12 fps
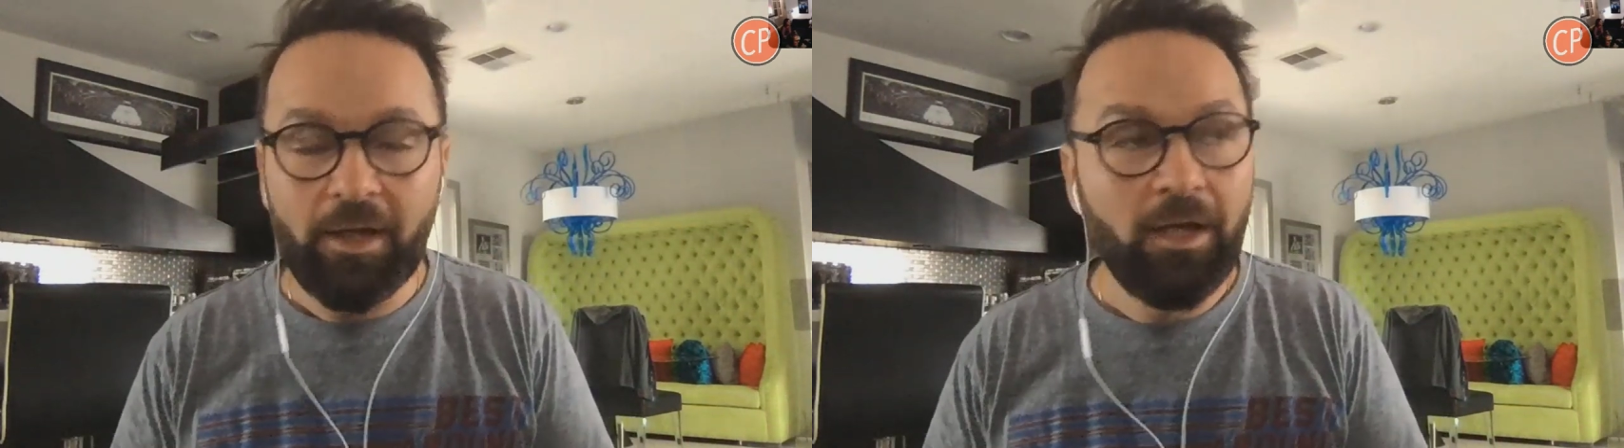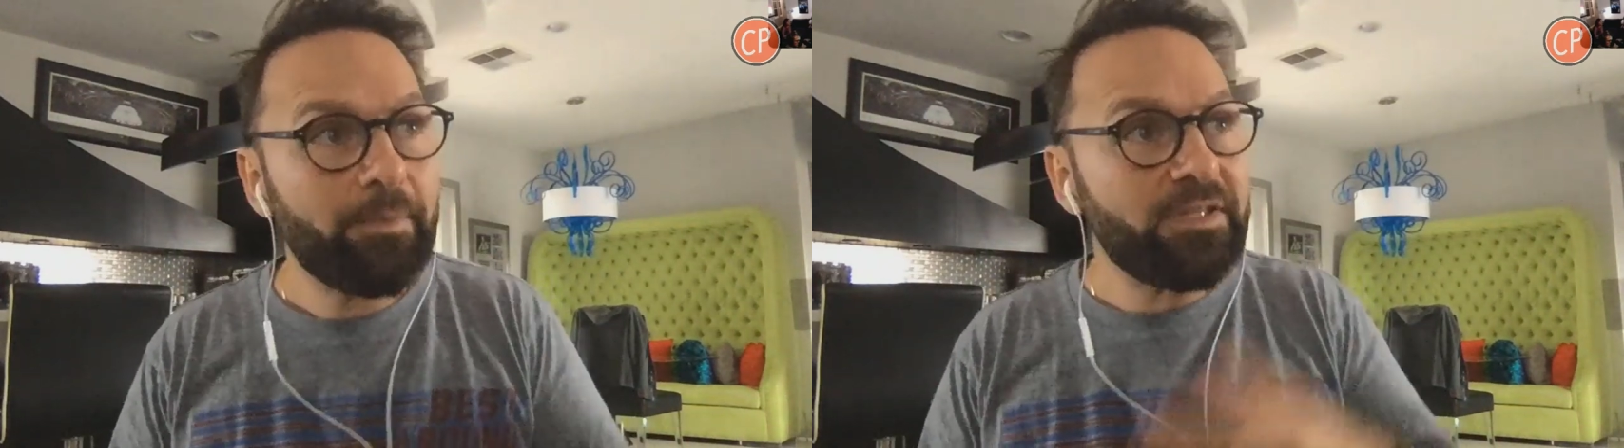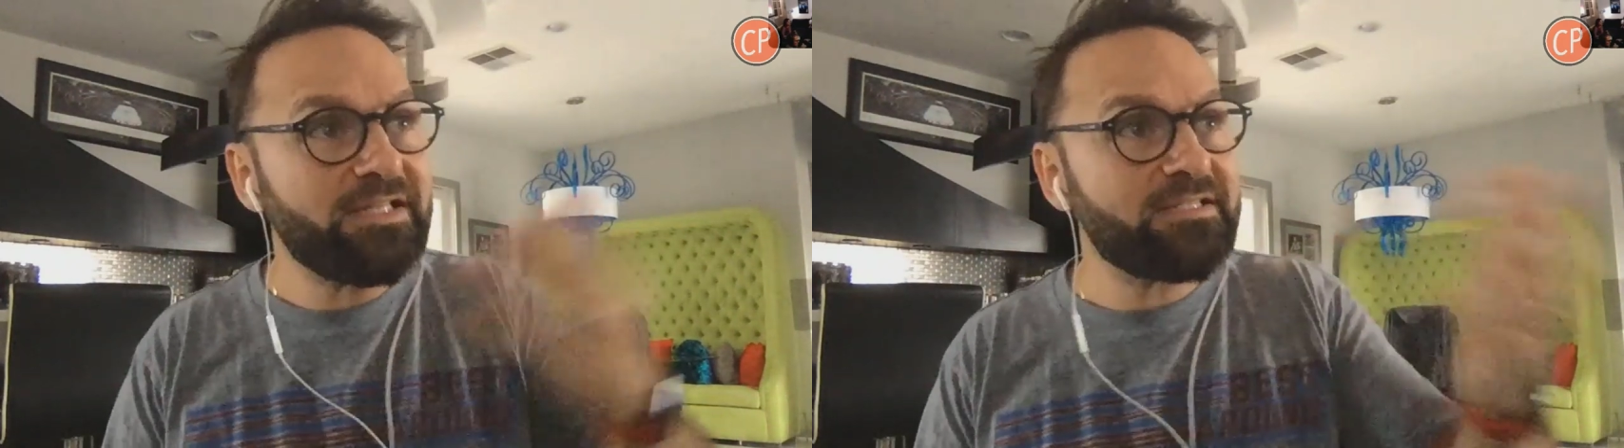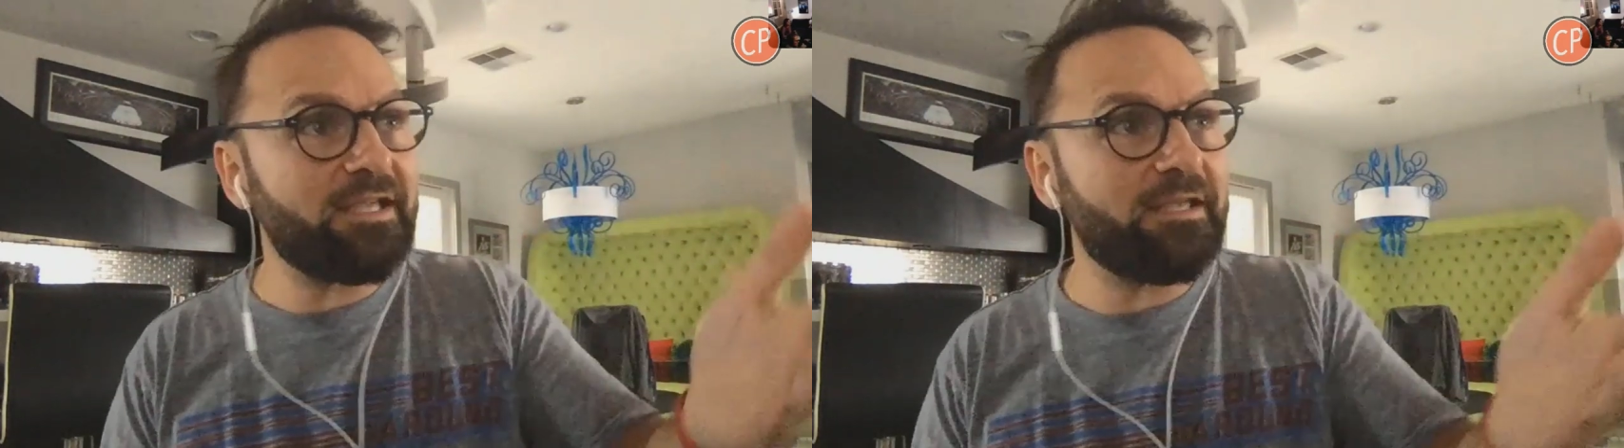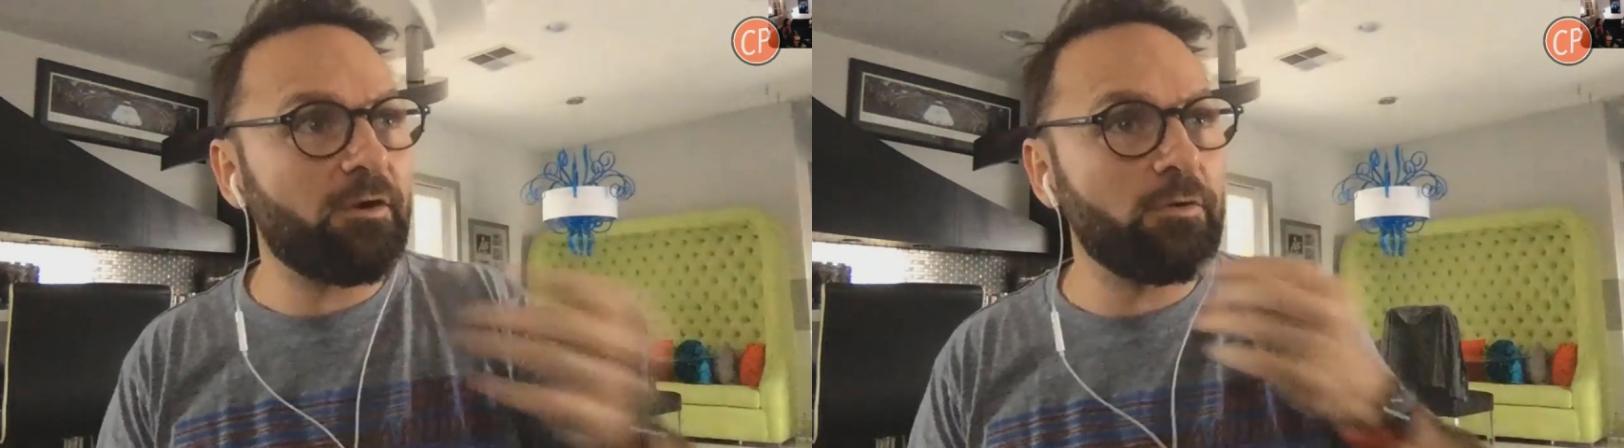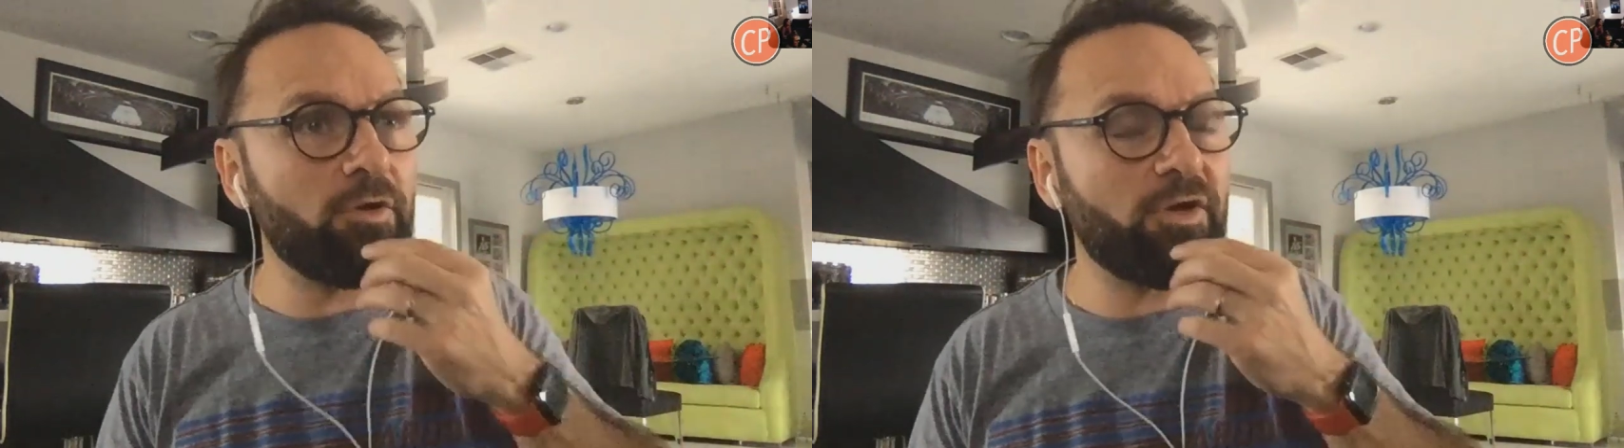But let's say
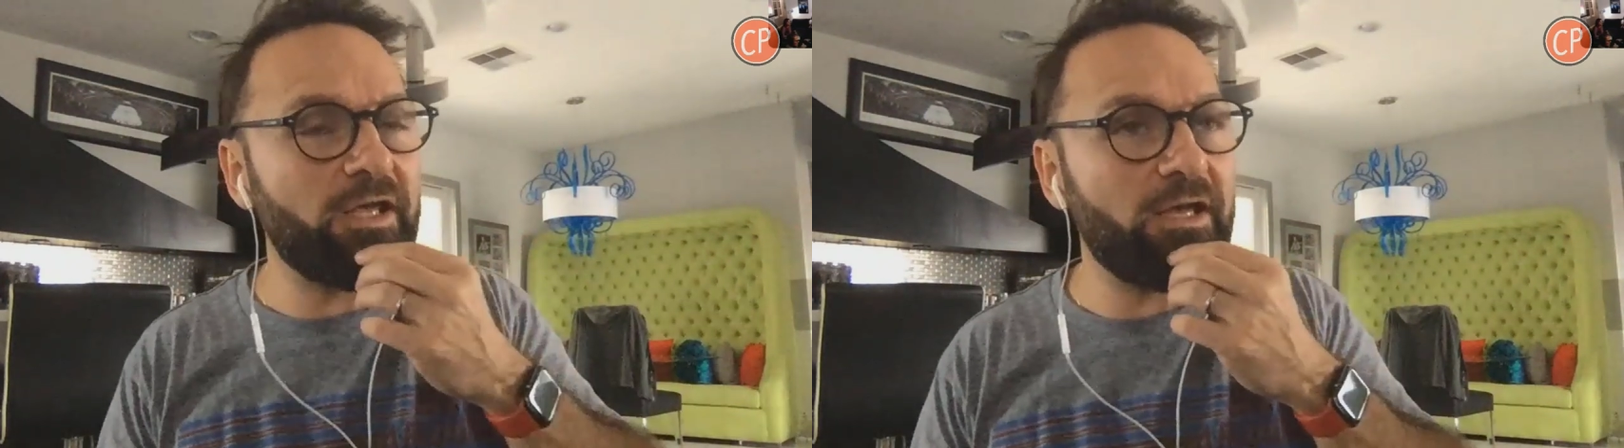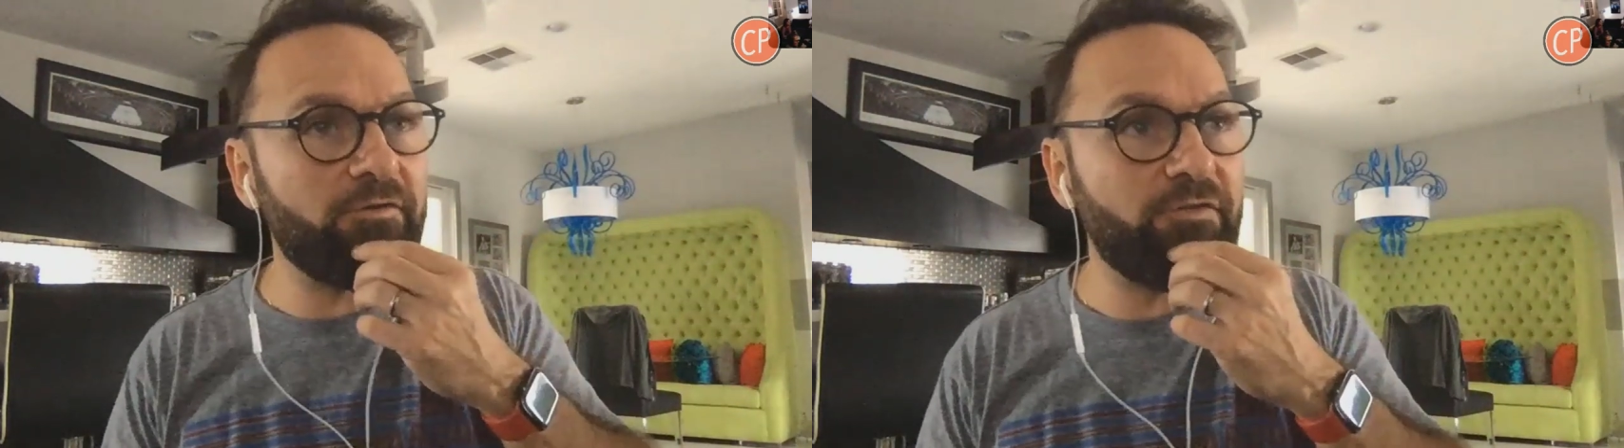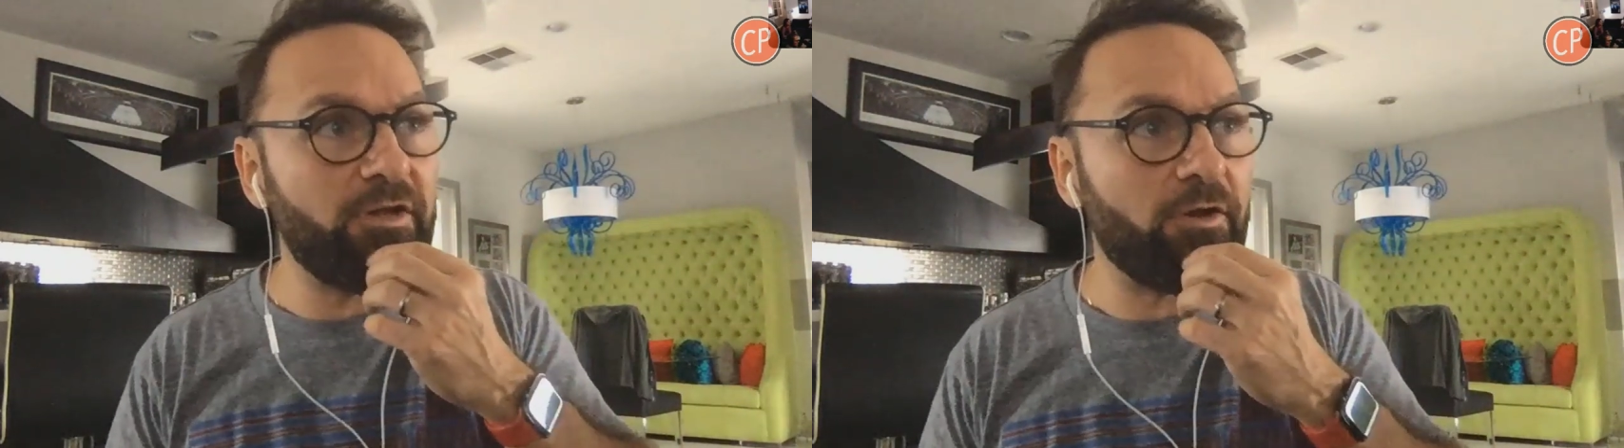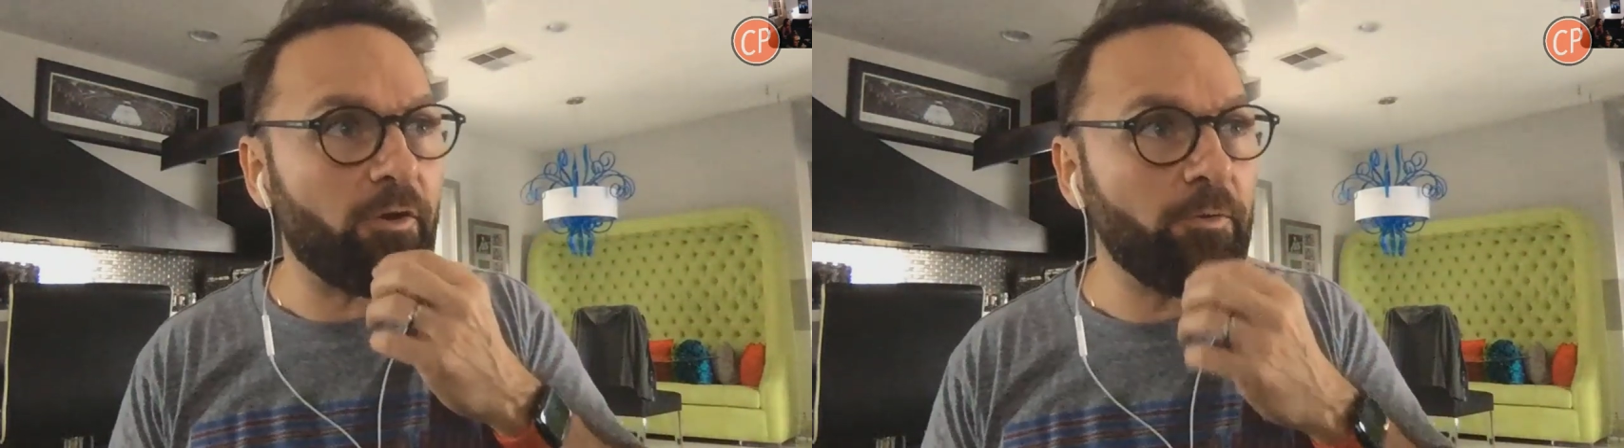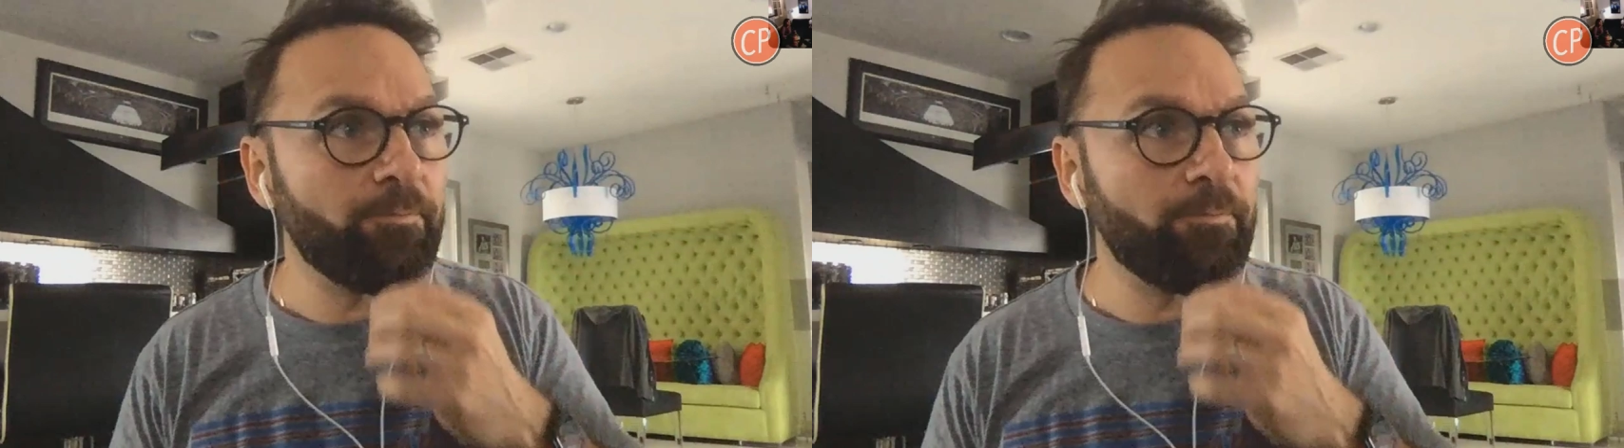they're looking at a video